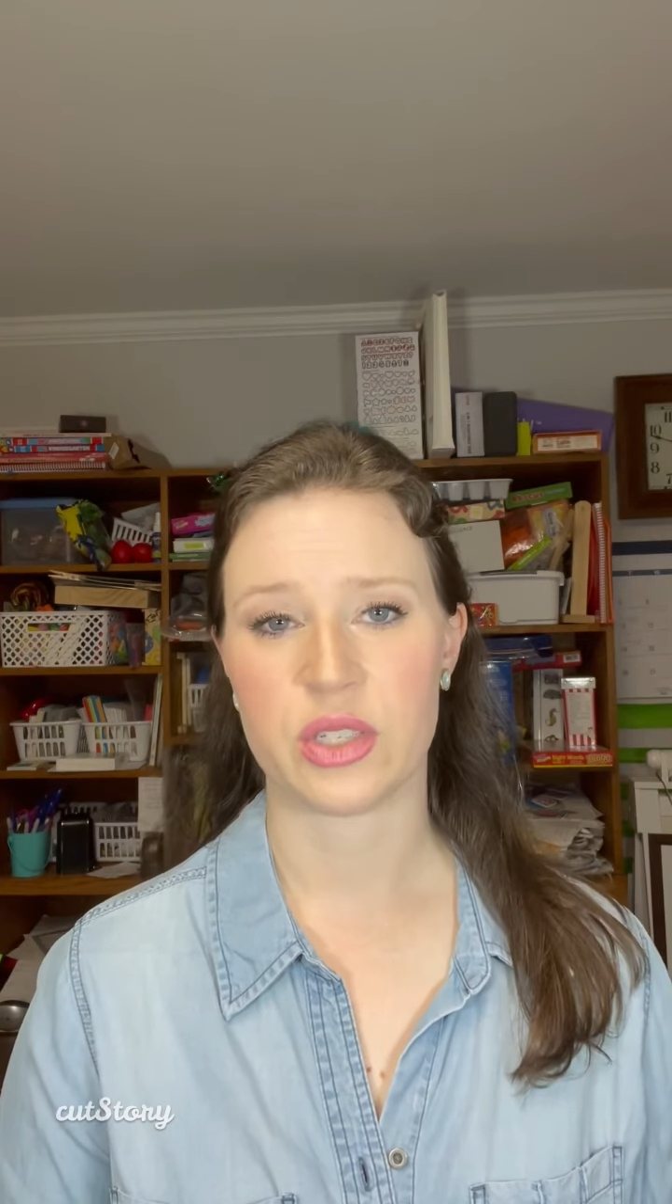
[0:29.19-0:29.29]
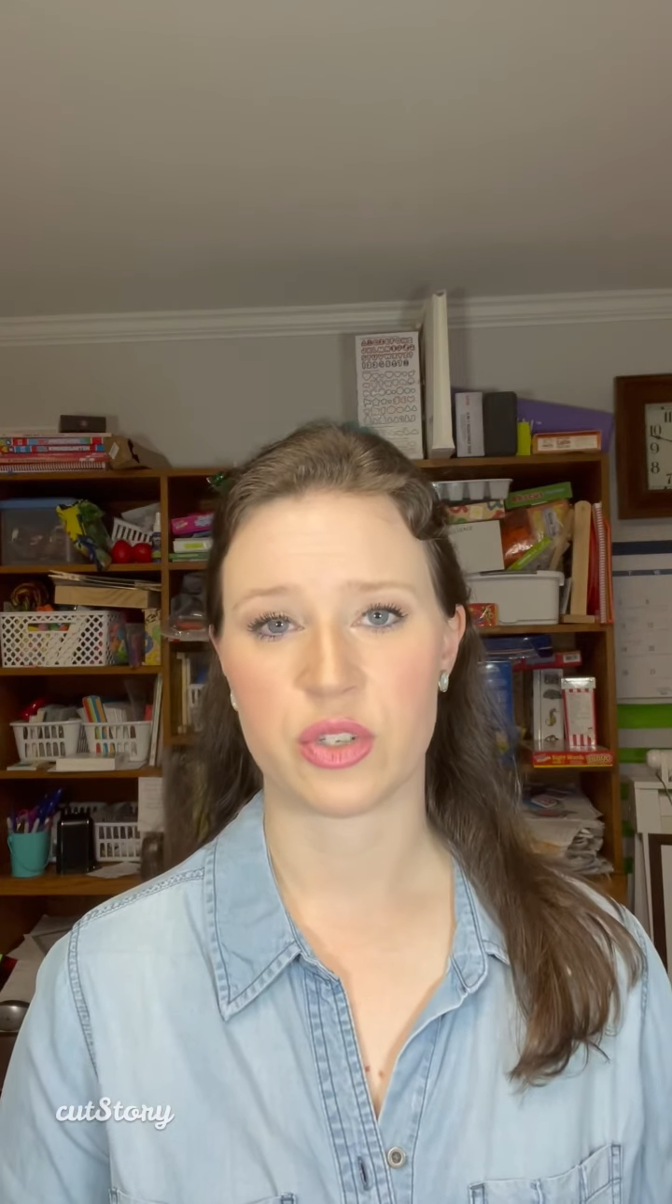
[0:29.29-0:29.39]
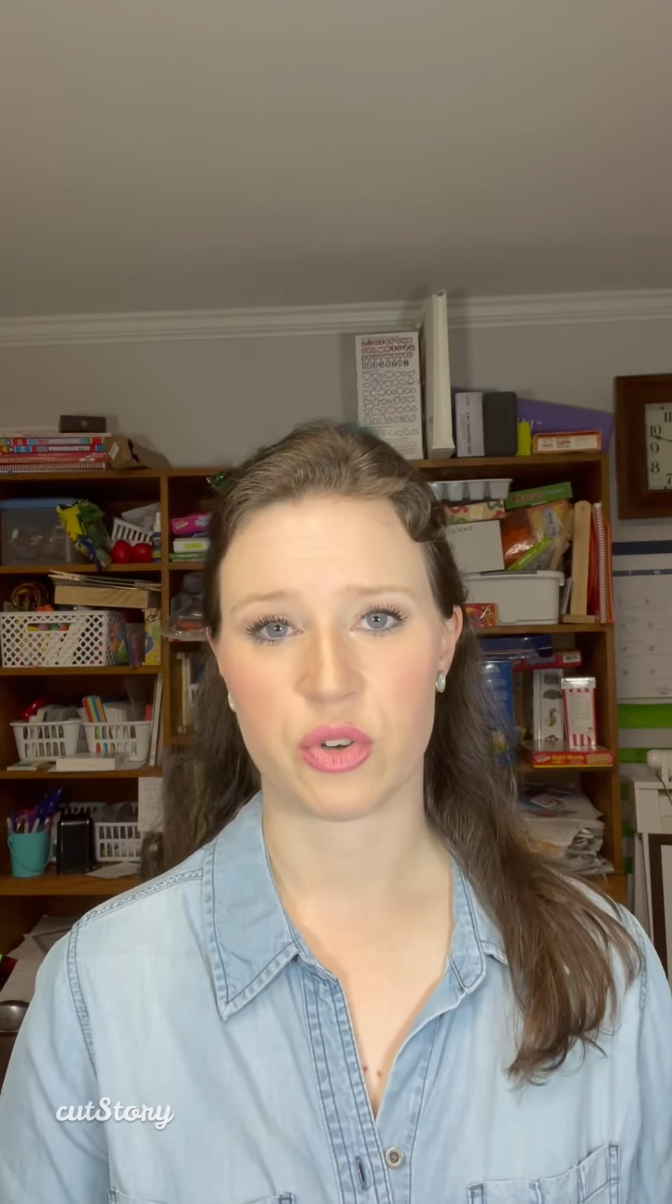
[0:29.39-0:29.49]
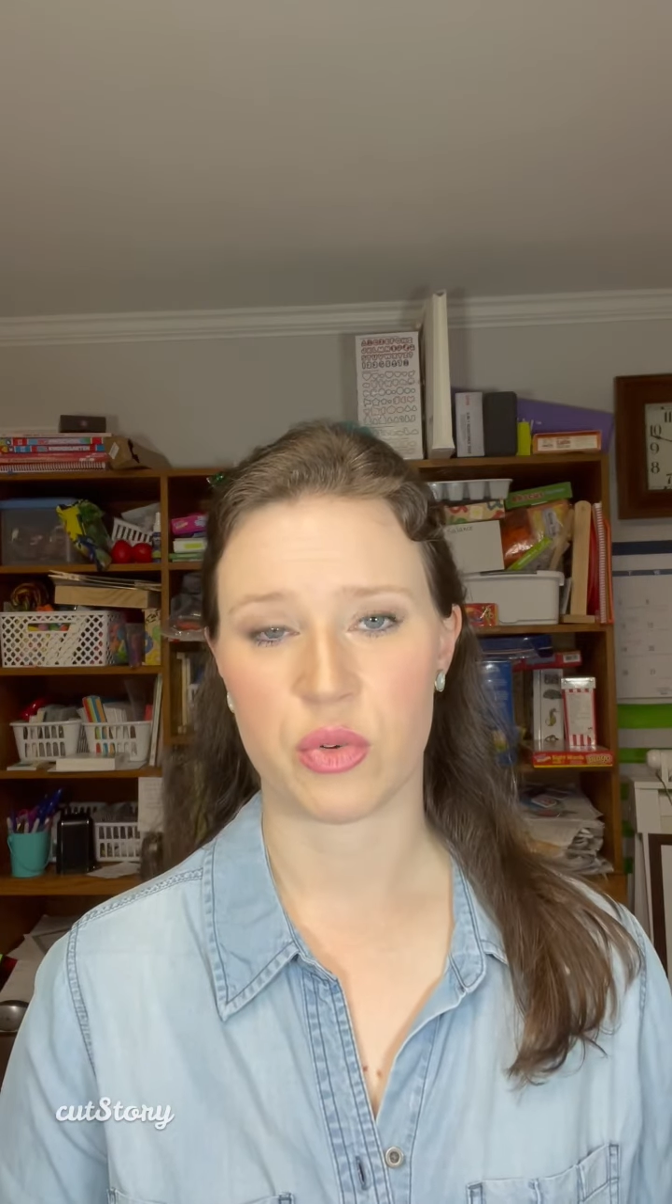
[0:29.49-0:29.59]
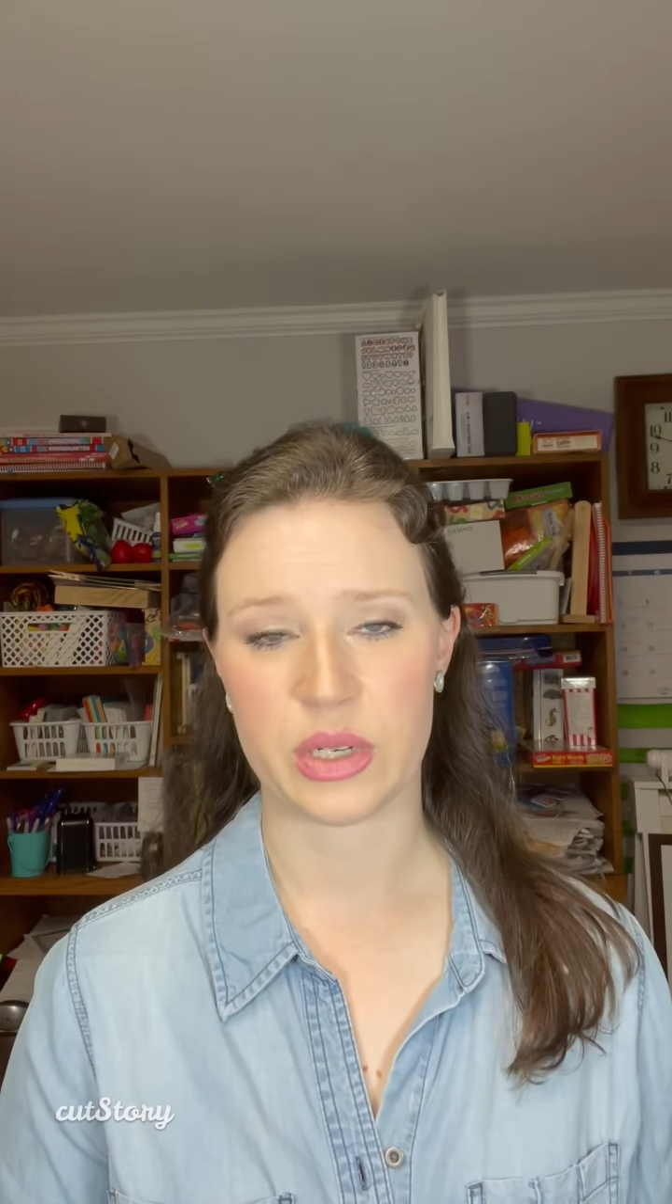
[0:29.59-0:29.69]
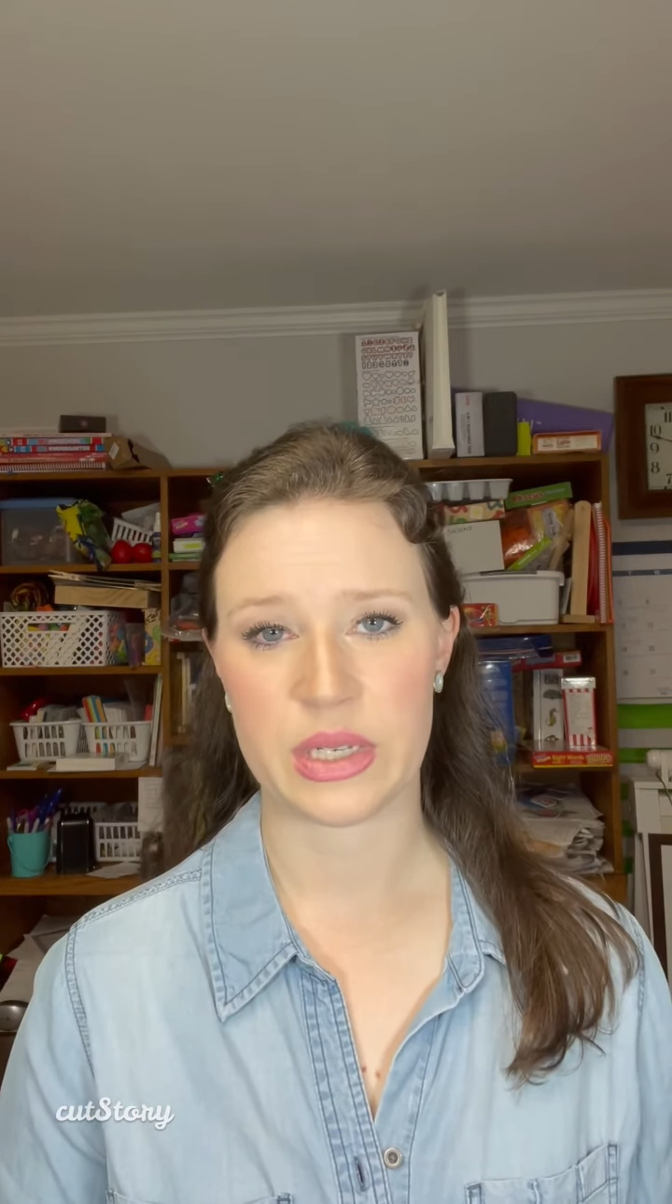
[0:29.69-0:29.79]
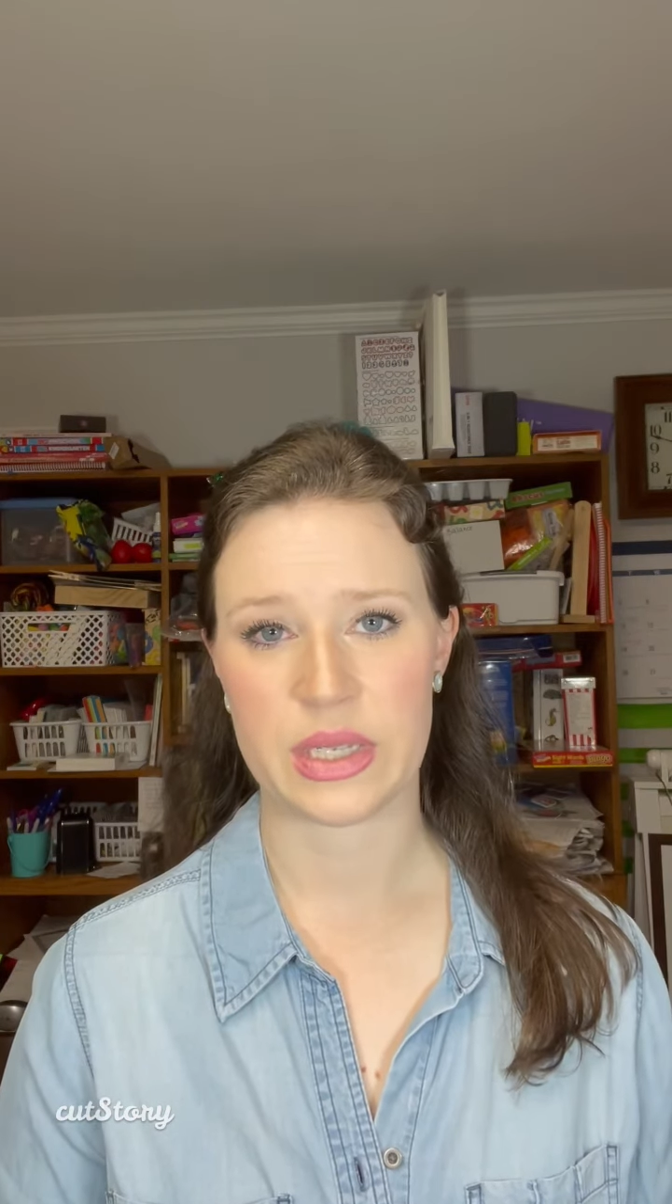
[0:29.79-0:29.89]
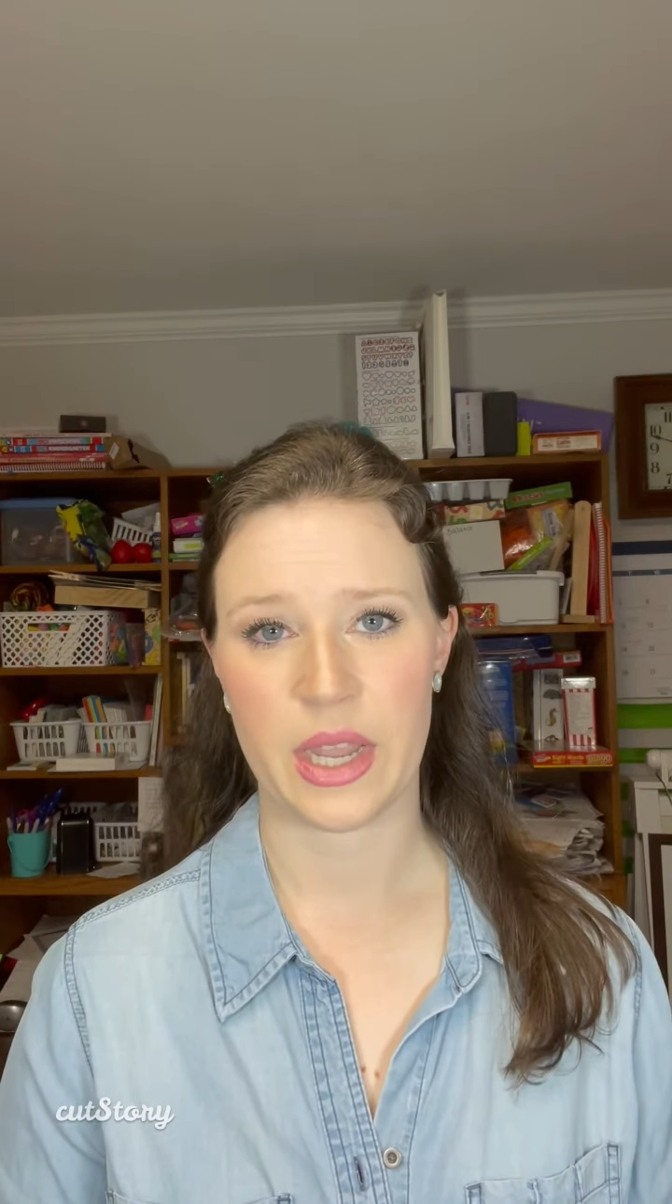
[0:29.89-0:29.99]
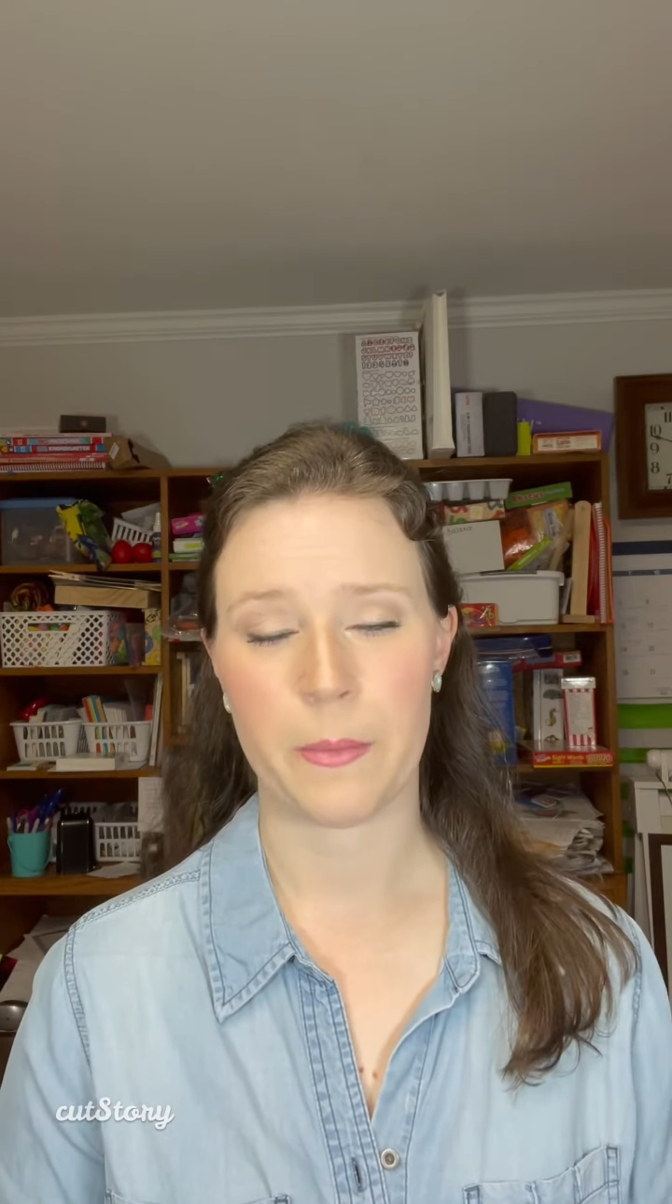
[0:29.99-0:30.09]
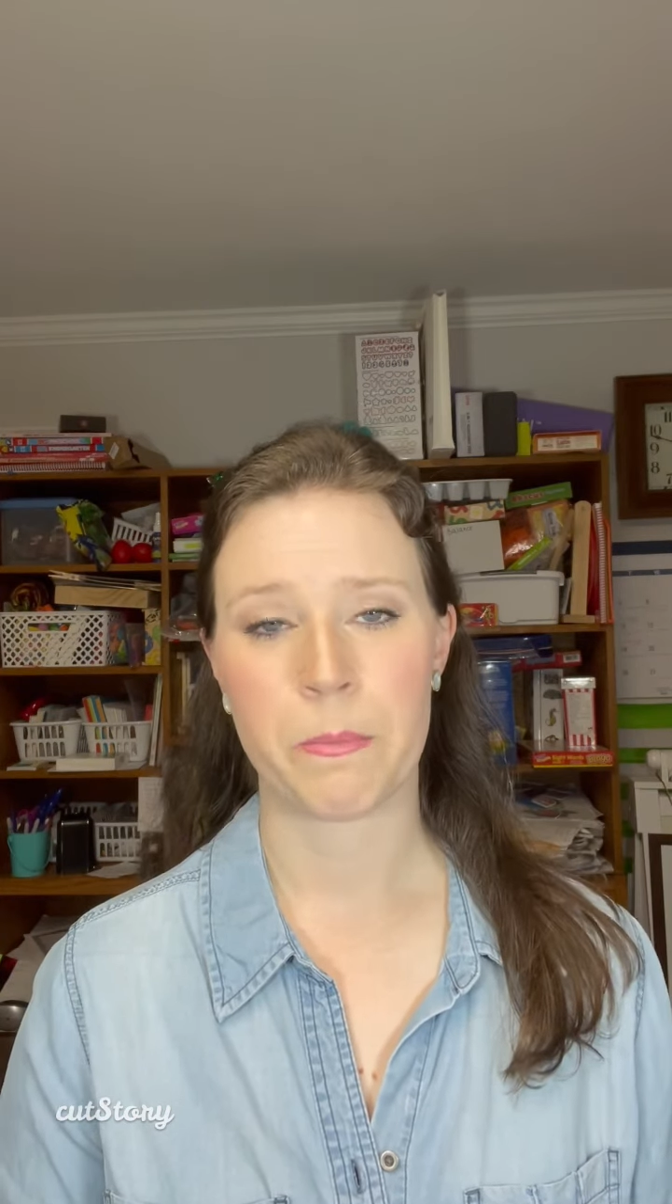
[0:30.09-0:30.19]
that you're going to
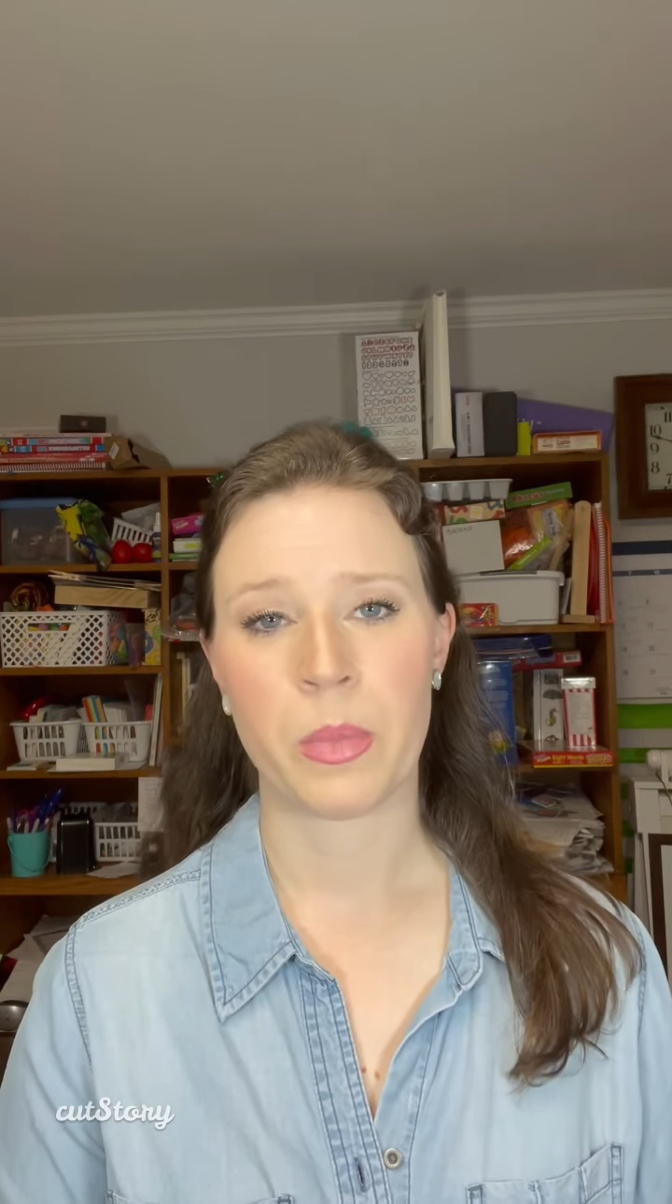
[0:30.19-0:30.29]
see.